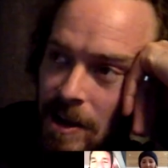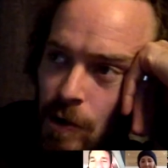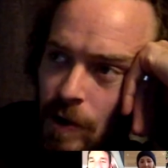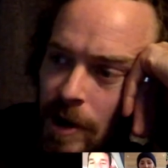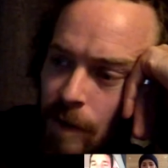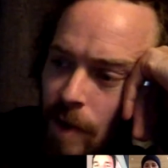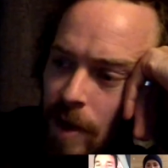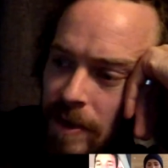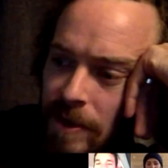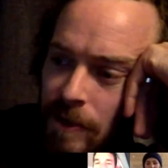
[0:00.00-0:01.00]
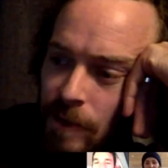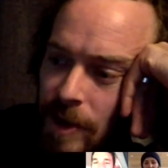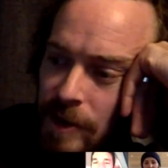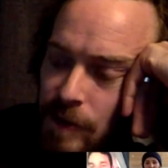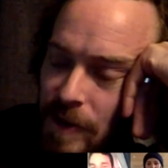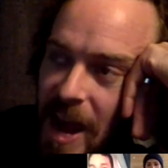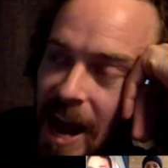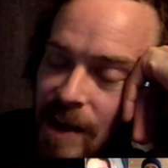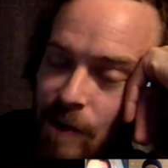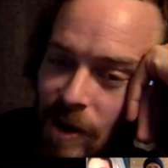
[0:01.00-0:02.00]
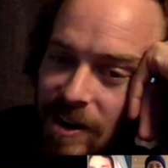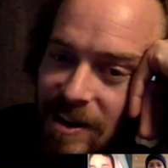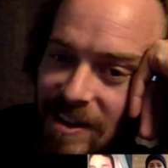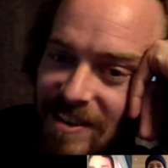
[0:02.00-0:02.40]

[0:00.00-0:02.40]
who would I run the race with? Anyone?